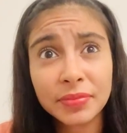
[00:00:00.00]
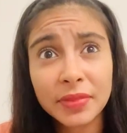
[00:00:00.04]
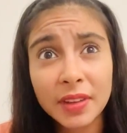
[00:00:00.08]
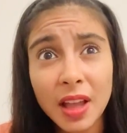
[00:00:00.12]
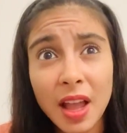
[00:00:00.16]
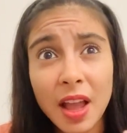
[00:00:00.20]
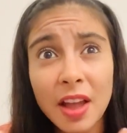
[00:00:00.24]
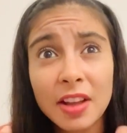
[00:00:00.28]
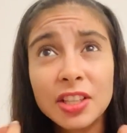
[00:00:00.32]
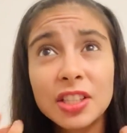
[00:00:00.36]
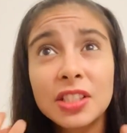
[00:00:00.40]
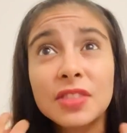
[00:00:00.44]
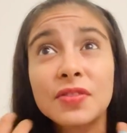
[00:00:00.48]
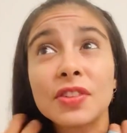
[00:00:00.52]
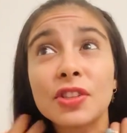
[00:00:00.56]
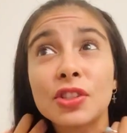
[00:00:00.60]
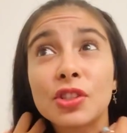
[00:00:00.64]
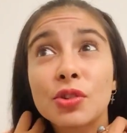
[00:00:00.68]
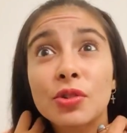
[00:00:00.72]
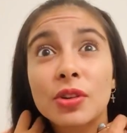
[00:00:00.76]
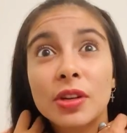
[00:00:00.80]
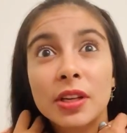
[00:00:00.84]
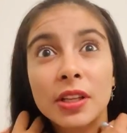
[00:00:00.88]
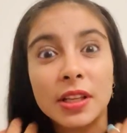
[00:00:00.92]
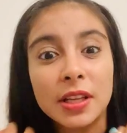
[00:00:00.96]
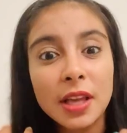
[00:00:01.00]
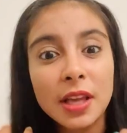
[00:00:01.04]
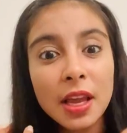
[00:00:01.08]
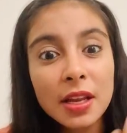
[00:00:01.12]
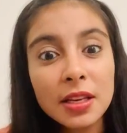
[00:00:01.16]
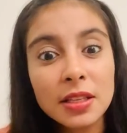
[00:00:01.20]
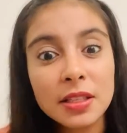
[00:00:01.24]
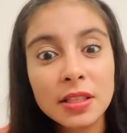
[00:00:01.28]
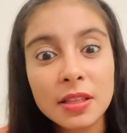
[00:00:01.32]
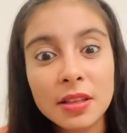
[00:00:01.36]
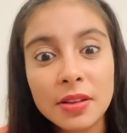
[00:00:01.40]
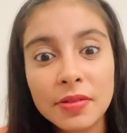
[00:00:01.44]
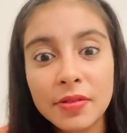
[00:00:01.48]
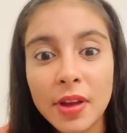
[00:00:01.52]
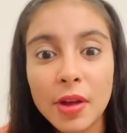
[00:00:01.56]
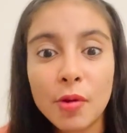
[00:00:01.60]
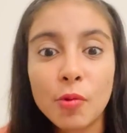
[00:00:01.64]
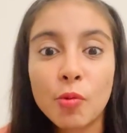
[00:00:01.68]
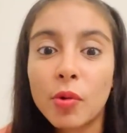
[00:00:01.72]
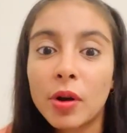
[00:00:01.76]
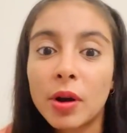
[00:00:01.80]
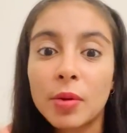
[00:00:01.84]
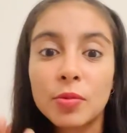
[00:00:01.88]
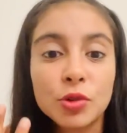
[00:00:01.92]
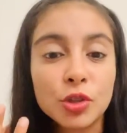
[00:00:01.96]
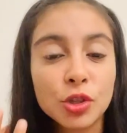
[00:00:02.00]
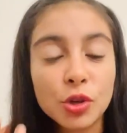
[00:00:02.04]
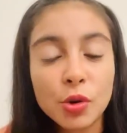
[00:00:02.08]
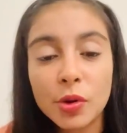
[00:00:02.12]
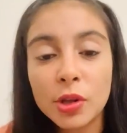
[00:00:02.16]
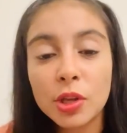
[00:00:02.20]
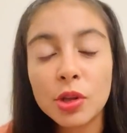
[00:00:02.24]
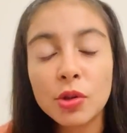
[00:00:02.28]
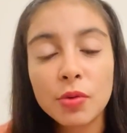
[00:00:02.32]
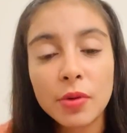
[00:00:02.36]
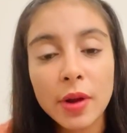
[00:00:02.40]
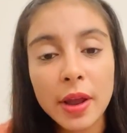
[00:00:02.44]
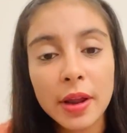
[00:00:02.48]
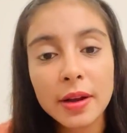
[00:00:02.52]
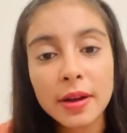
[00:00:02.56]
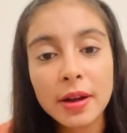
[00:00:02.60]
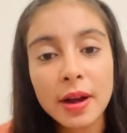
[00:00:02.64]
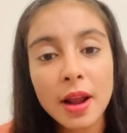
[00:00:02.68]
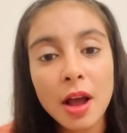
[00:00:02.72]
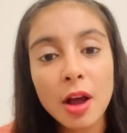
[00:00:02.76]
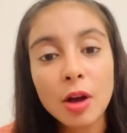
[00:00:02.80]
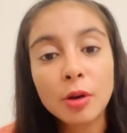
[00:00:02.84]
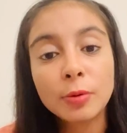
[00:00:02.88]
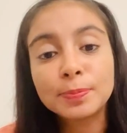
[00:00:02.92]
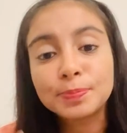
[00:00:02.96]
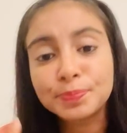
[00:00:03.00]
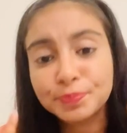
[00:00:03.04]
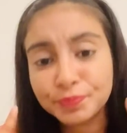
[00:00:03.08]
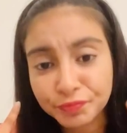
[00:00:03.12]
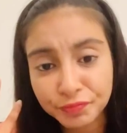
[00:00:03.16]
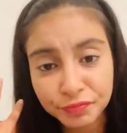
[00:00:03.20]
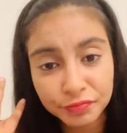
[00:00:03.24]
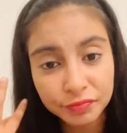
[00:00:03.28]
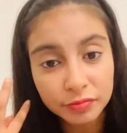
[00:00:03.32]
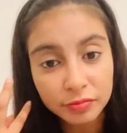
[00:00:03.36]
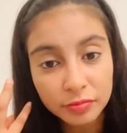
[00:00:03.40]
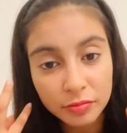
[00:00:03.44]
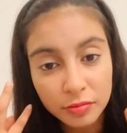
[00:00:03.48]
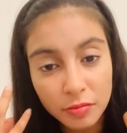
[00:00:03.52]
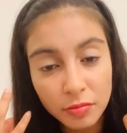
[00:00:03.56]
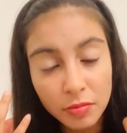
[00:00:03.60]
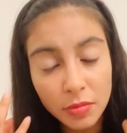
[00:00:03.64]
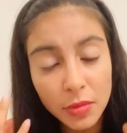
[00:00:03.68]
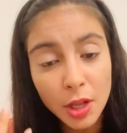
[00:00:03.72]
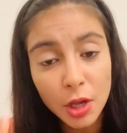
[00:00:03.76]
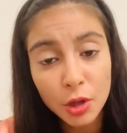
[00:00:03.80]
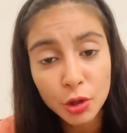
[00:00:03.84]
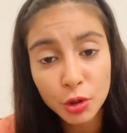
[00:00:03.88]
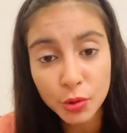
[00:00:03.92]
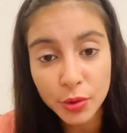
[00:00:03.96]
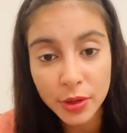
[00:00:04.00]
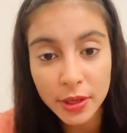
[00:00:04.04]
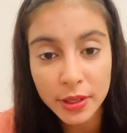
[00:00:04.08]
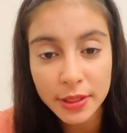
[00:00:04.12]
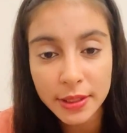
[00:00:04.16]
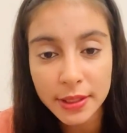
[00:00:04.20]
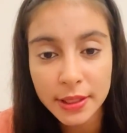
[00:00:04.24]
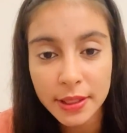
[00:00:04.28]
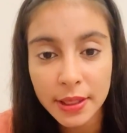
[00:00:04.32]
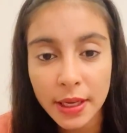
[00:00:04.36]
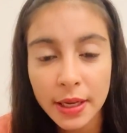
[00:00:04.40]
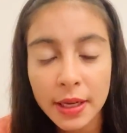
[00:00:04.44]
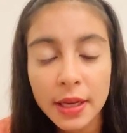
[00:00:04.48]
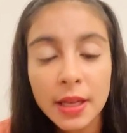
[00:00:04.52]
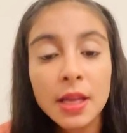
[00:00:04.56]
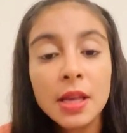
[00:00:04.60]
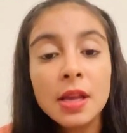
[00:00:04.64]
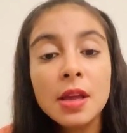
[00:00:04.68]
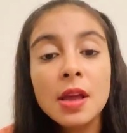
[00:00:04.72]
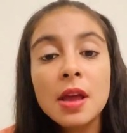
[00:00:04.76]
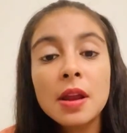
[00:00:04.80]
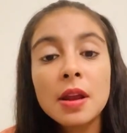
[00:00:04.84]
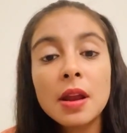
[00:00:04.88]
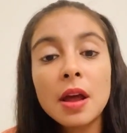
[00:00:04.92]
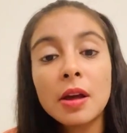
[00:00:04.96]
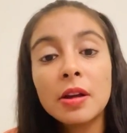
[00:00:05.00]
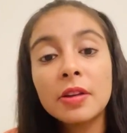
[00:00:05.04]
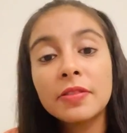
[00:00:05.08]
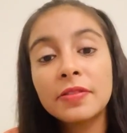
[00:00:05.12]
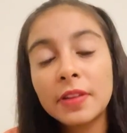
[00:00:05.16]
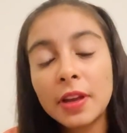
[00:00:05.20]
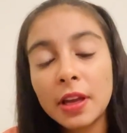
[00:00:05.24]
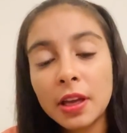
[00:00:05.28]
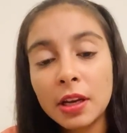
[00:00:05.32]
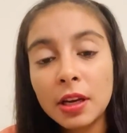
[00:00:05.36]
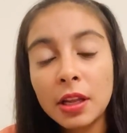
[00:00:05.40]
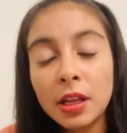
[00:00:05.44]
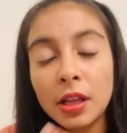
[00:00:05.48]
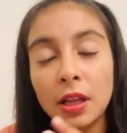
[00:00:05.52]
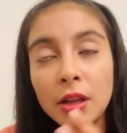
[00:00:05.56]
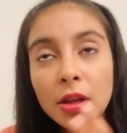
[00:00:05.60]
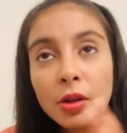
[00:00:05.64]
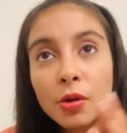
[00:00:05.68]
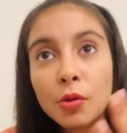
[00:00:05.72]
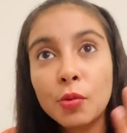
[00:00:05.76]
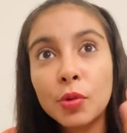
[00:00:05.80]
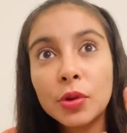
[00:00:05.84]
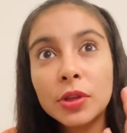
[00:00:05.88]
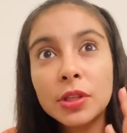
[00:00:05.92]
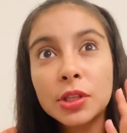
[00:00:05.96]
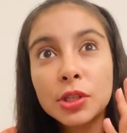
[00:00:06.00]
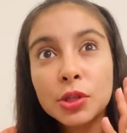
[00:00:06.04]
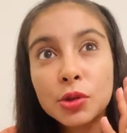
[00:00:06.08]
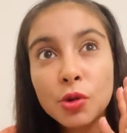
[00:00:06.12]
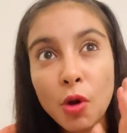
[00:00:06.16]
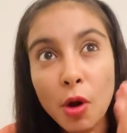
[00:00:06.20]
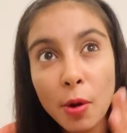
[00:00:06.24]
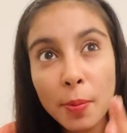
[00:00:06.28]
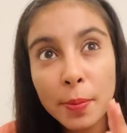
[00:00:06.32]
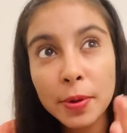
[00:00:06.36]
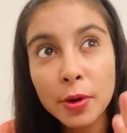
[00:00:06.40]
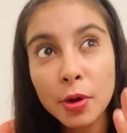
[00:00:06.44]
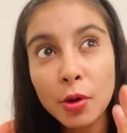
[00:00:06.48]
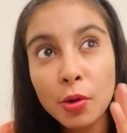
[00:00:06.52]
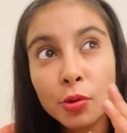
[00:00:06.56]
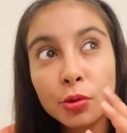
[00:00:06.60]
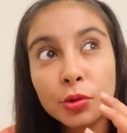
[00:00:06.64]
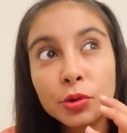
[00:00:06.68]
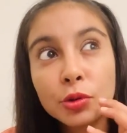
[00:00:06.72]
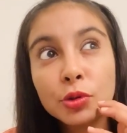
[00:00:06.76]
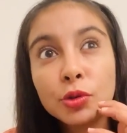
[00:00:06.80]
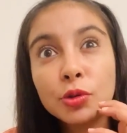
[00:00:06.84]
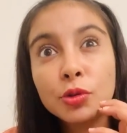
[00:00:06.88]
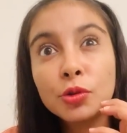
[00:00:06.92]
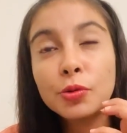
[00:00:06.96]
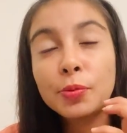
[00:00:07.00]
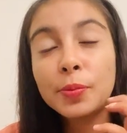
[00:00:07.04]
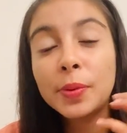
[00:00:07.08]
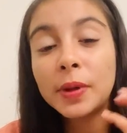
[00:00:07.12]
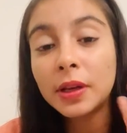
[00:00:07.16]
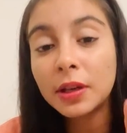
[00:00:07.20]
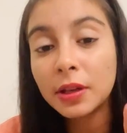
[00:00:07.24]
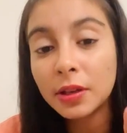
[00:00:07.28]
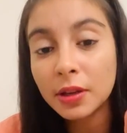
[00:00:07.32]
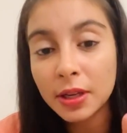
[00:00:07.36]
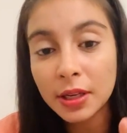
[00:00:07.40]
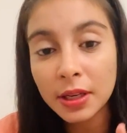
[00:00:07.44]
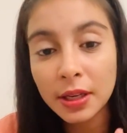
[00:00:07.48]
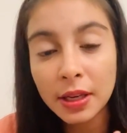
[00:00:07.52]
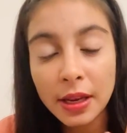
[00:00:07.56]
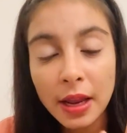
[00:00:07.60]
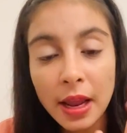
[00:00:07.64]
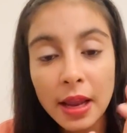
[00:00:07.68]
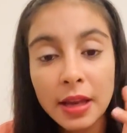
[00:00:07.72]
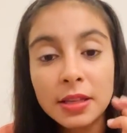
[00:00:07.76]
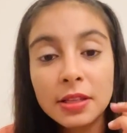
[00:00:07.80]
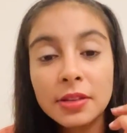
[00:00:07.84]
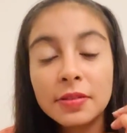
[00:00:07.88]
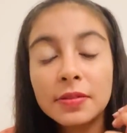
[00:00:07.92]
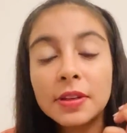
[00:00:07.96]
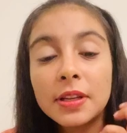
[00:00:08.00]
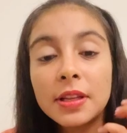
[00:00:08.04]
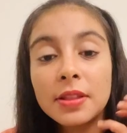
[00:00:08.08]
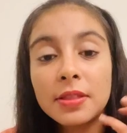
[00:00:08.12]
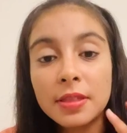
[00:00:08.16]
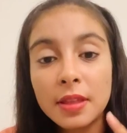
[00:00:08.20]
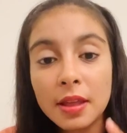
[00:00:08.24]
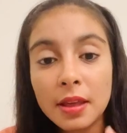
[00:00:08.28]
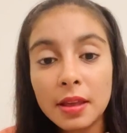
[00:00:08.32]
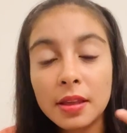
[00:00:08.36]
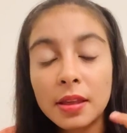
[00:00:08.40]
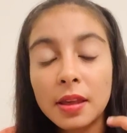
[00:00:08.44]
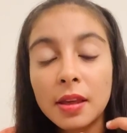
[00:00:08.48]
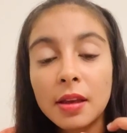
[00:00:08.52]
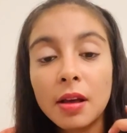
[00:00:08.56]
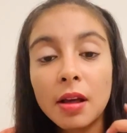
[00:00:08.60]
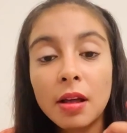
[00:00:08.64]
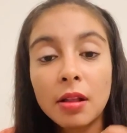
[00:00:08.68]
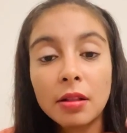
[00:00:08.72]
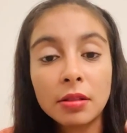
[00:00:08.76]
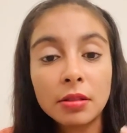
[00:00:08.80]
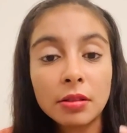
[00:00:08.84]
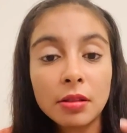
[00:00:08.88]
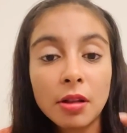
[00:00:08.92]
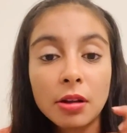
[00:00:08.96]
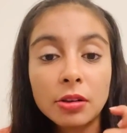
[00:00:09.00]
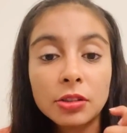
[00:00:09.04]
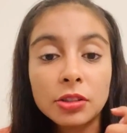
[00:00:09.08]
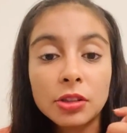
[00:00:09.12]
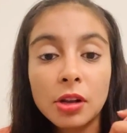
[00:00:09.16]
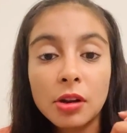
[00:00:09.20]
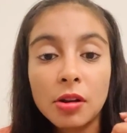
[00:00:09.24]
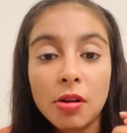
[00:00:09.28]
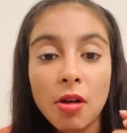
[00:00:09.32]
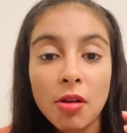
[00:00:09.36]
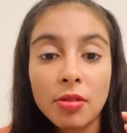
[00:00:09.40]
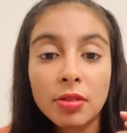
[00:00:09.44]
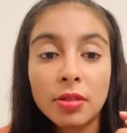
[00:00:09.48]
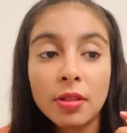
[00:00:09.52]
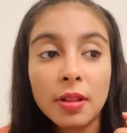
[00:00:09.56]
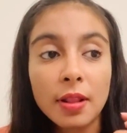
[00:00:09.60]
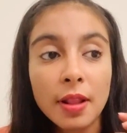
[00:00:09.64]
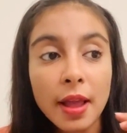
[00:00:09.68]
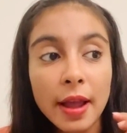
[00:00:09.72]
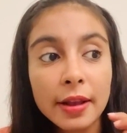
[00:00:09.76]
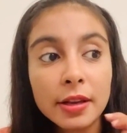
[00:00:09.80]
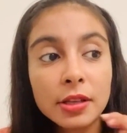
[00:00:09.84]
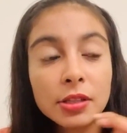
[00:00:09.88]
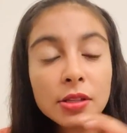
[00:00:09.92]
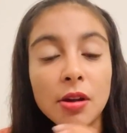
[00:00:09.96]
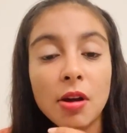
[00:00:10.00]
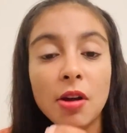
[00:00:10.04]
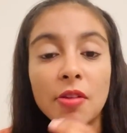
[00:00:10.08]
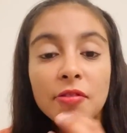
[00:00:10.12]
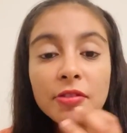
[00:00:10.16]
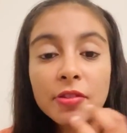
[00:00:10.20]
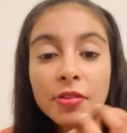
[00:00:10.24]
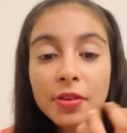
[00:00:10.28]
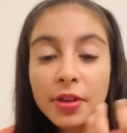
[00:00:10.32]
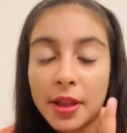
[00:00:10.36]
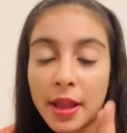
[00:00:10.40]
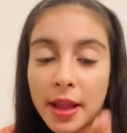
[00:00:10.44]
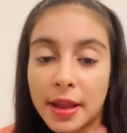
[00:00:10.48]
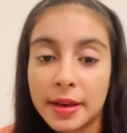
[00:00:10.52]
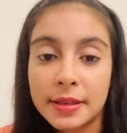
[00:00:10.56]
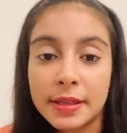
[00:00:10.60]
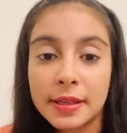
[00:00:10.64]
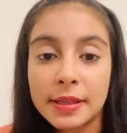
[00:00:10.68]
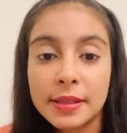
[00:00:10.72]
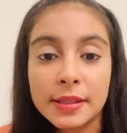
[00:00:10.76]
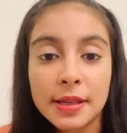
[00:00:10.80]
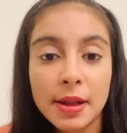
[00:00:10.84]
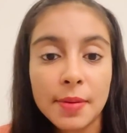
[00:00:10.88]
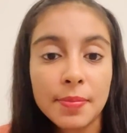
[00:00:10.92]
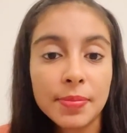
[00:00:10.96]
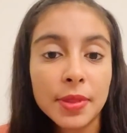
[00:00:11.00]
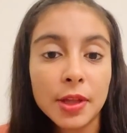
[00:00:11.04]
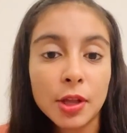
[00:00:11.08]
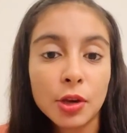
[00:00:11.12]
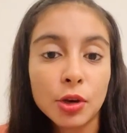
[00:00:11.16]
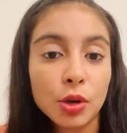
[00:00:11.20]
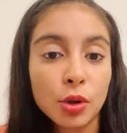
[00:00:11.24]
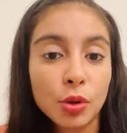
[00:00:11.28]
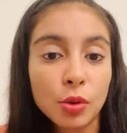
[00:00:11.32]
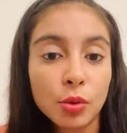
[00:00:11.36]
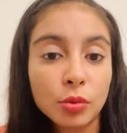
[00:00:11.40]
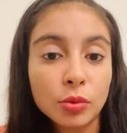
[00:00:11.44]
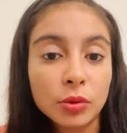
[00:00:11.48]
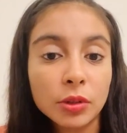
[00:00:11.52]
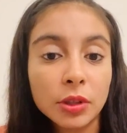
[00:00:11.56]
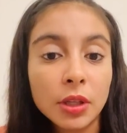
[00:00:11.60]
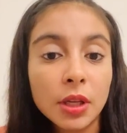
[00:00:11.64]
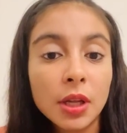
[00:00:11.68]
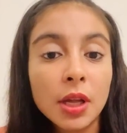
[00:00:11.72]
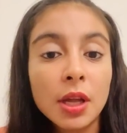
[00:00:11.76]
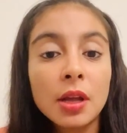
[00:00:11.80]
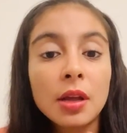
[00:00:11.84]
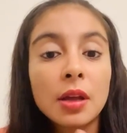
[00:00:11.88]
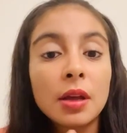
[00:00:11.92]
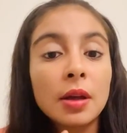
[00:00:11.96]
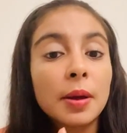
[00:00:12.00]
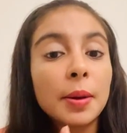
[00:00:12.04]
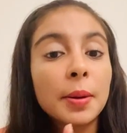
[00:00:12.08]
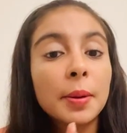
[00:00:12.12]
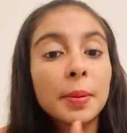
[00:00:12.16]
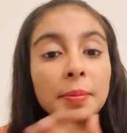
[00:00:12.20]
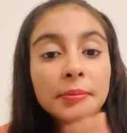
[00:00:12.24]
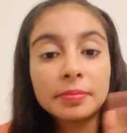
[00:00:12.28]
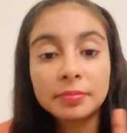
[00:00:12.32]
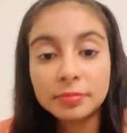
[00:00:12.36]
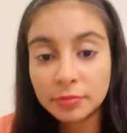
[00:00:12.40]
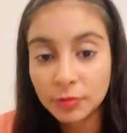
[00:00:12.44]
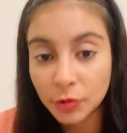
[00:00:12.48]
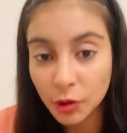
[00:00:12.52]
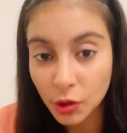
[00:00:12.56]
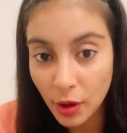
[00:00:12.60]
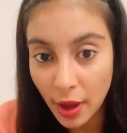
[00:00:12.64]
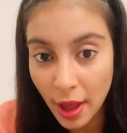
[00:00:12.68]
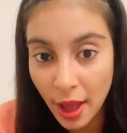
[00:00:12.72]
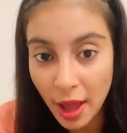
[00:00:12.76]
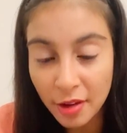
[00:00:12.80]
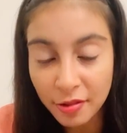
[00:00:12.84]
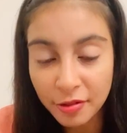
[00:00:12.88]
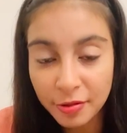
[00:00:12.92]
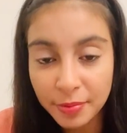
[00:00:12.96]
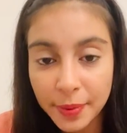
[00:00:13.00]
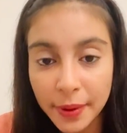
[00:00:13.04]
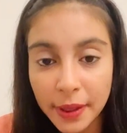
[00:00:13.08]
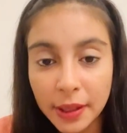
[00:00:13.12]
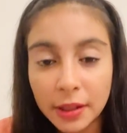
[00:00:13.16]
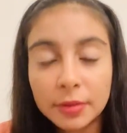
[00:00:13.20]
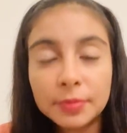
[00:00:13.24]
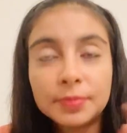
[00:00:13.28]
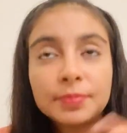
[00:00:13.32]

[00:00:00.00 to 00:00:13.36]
I just feel so creative. And what I'm showing you right now, you can see it. Now, with Scorpio, you've been creatively thinking a lot along the lines of creating something new. You have been.